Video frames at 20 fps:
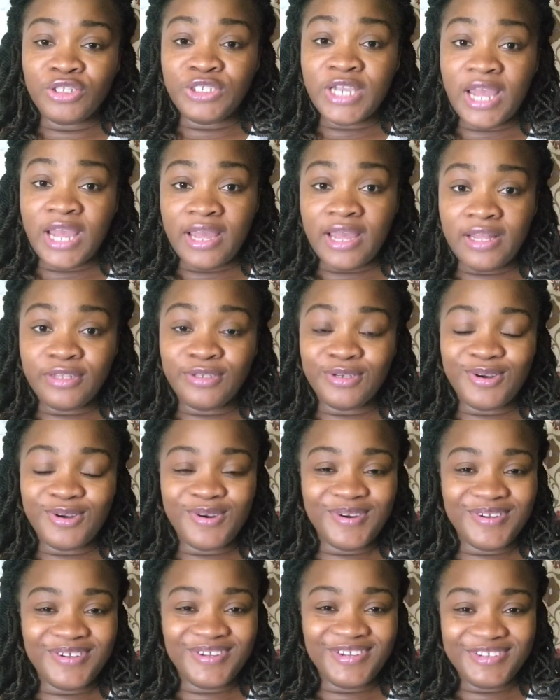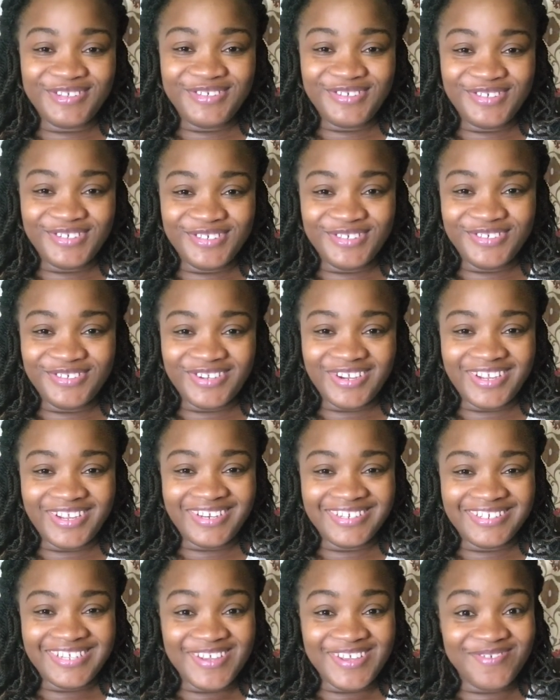child or your
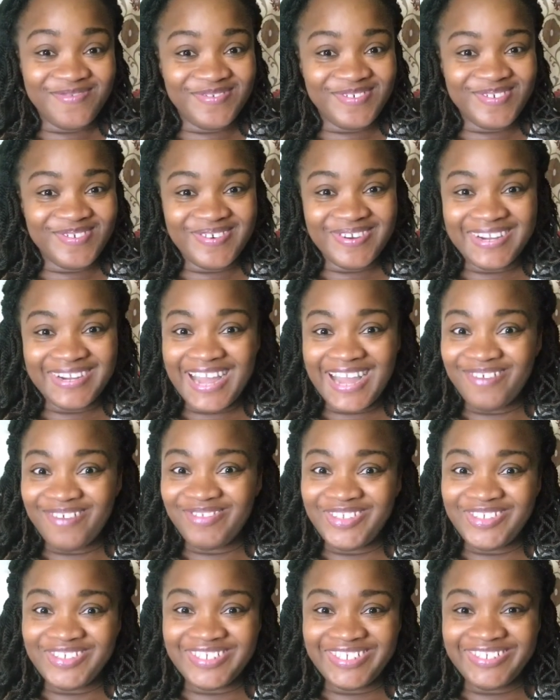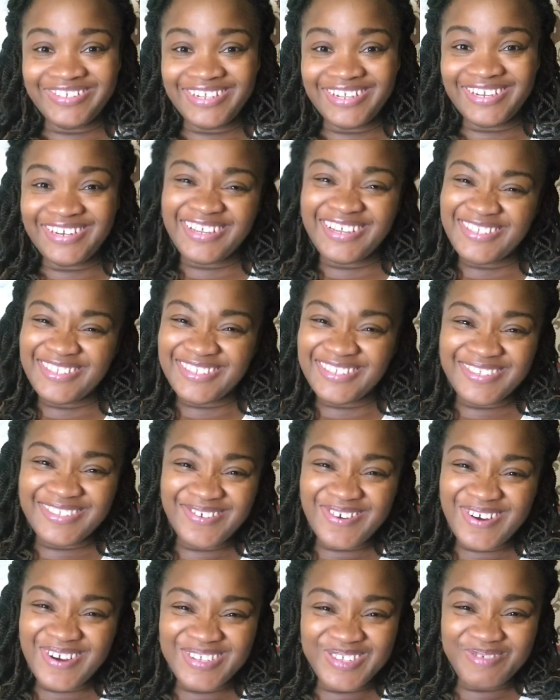children. If you have children, that's
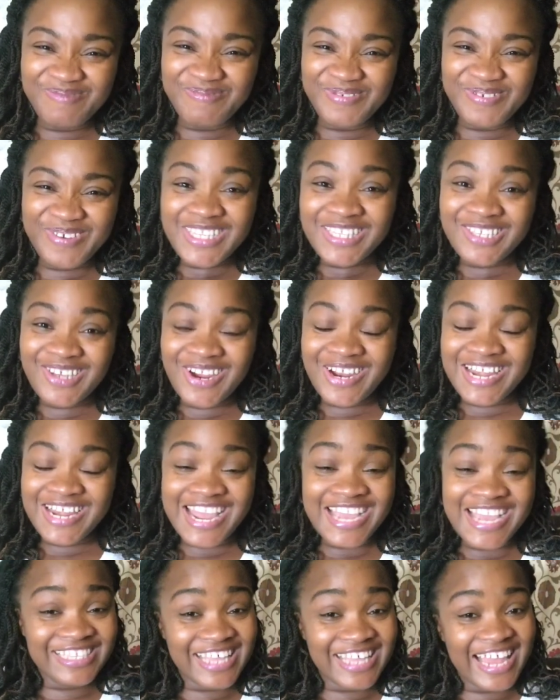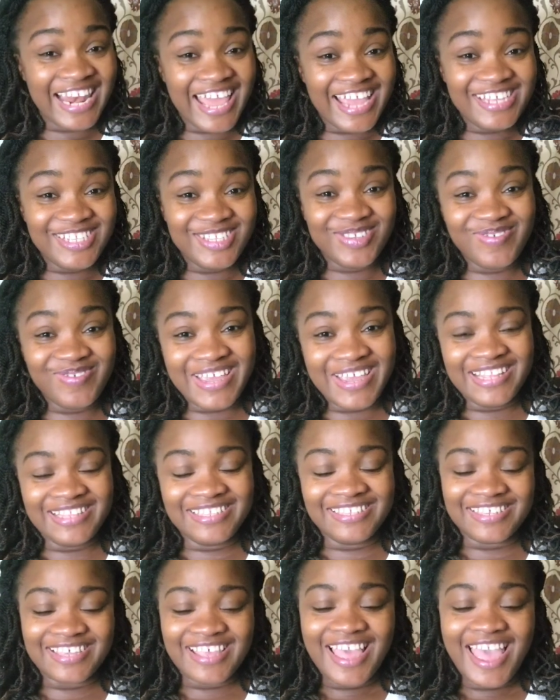so awesome. Twins are nice. I like
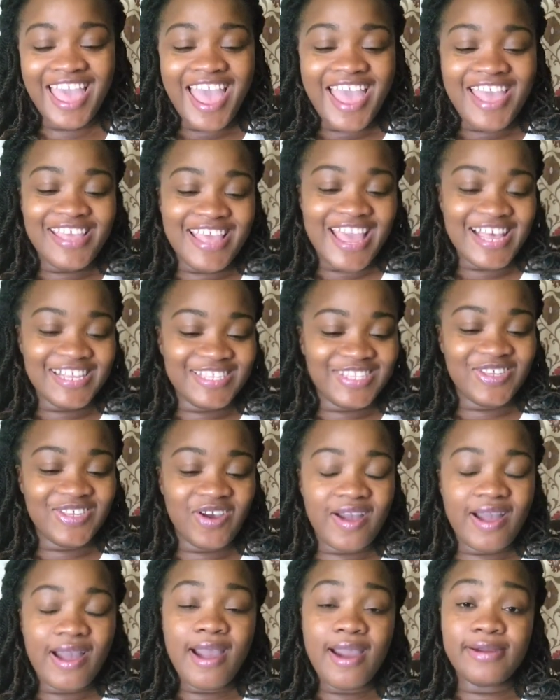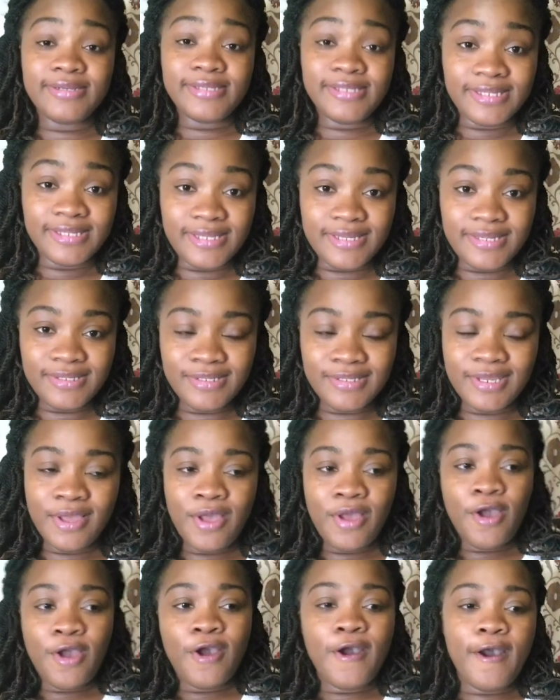twins. Yes, so car seat,
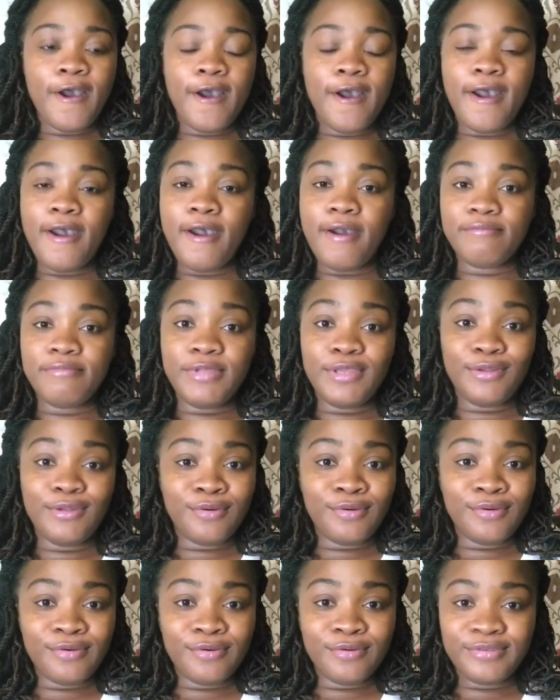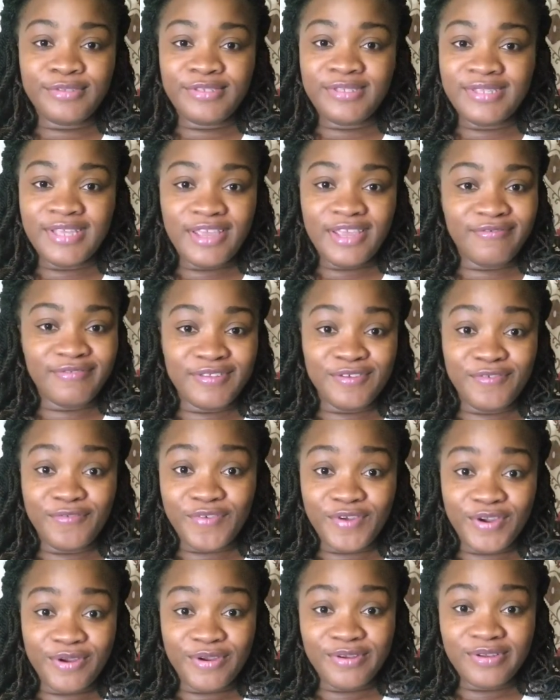safety
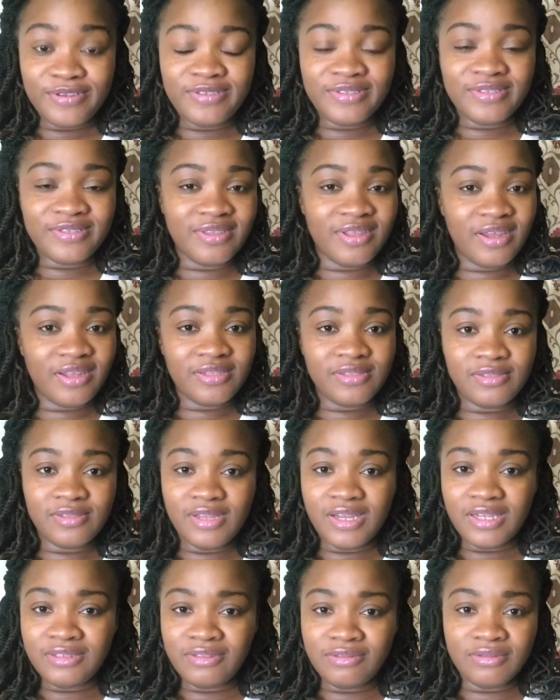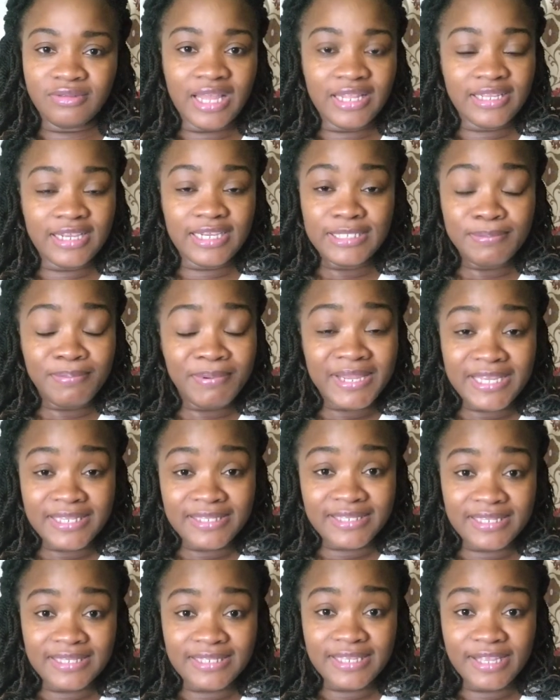first. That
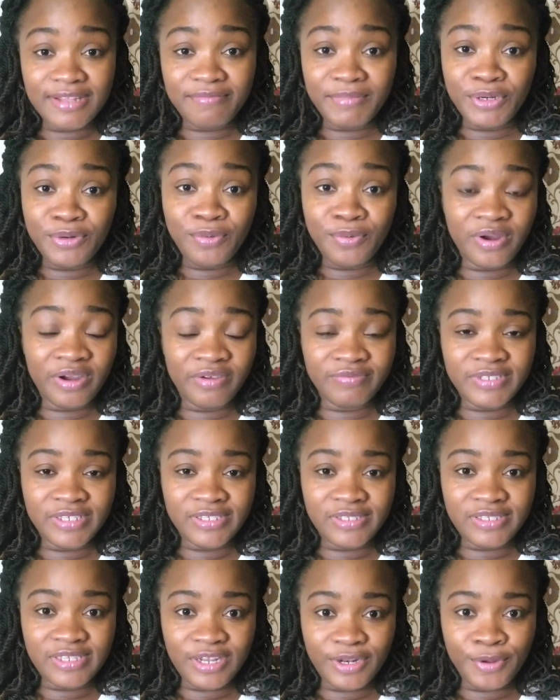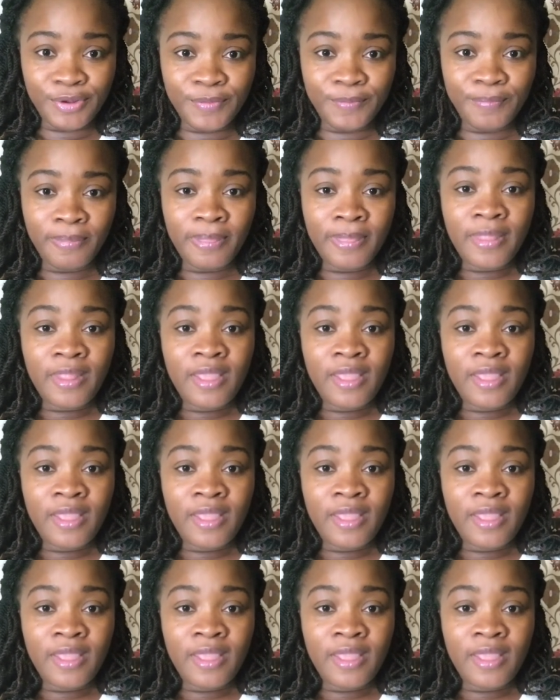explains itself. I do have to tell you.